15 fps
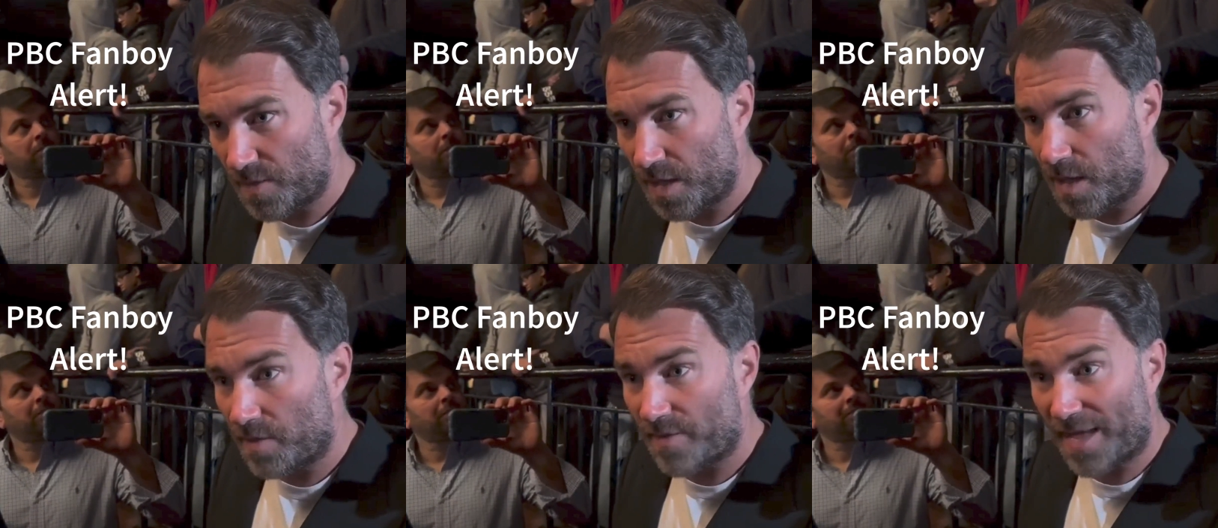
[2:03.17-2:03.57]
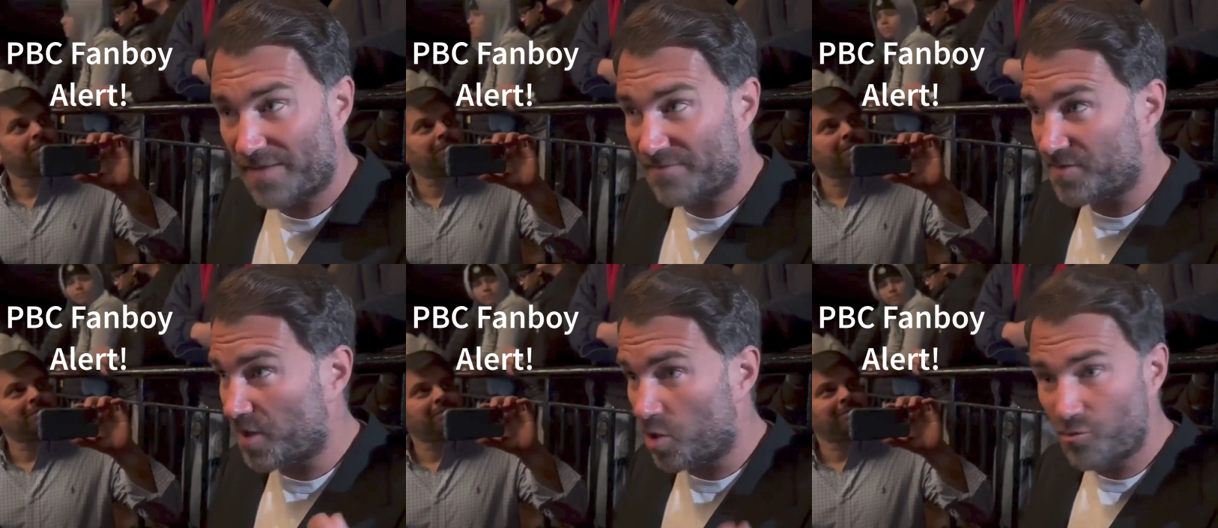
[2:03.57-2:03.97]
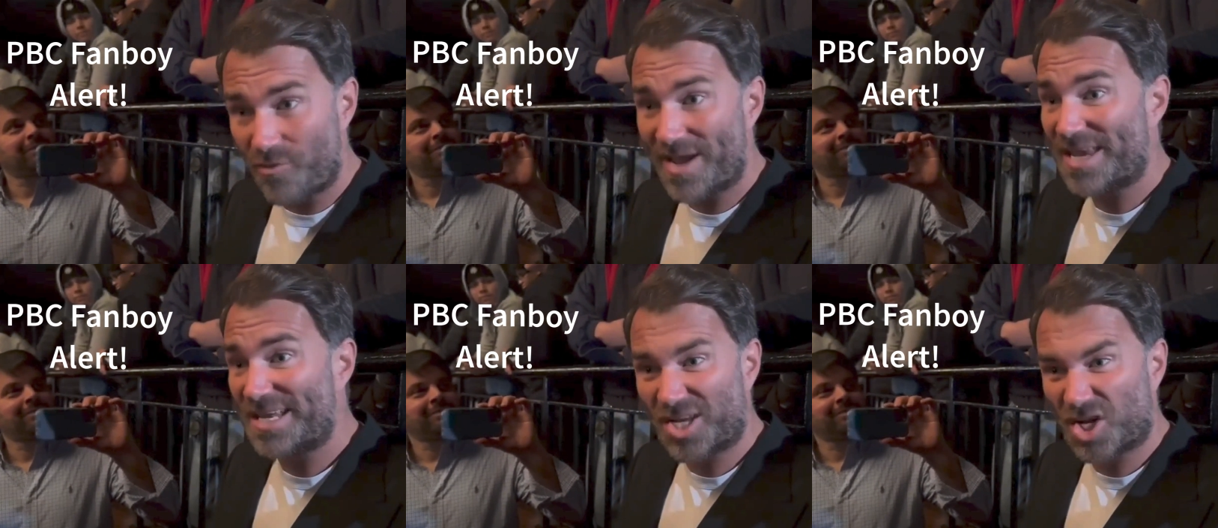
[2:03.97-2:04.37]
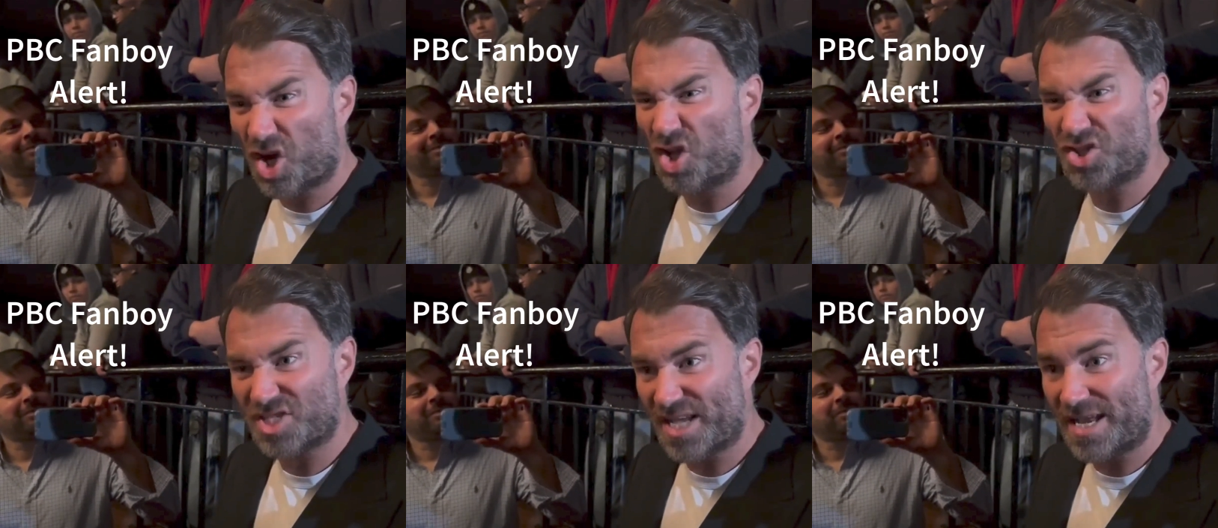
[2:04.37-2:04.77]
Speaker 1: they have no regular
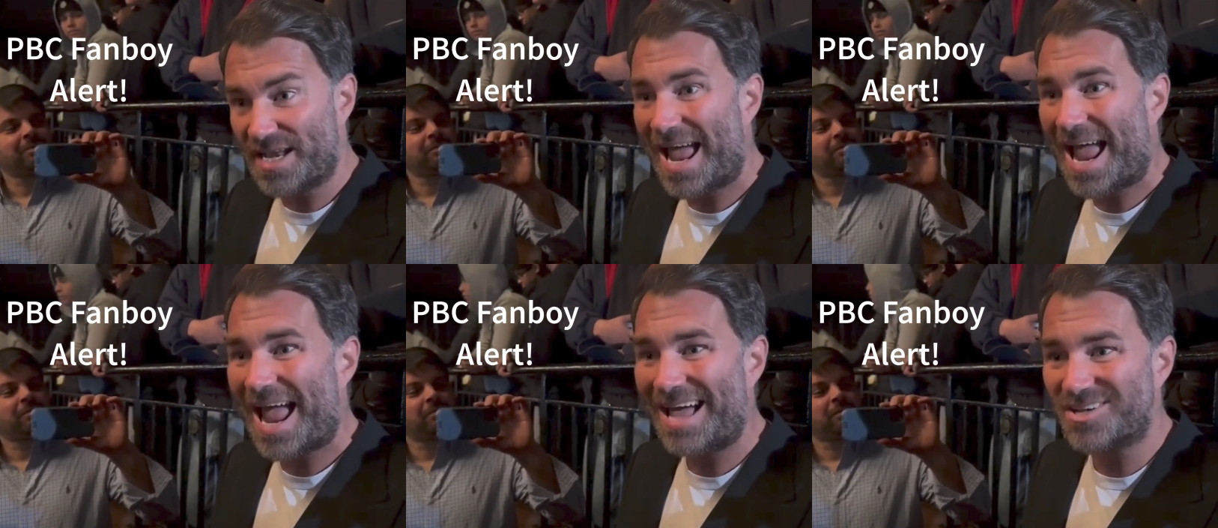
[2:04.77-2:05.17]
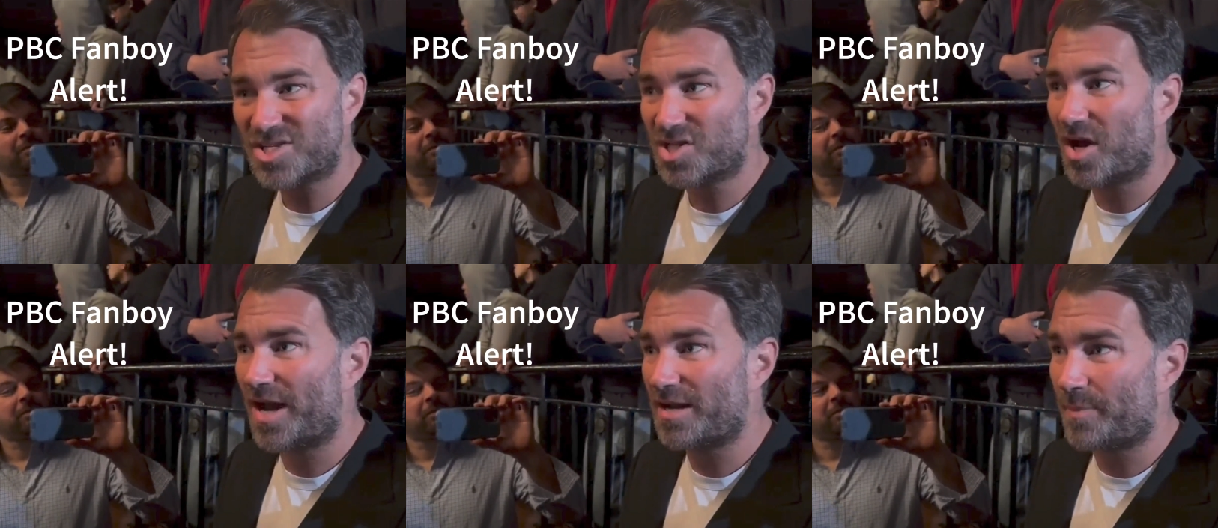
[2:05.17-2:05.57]
content outside of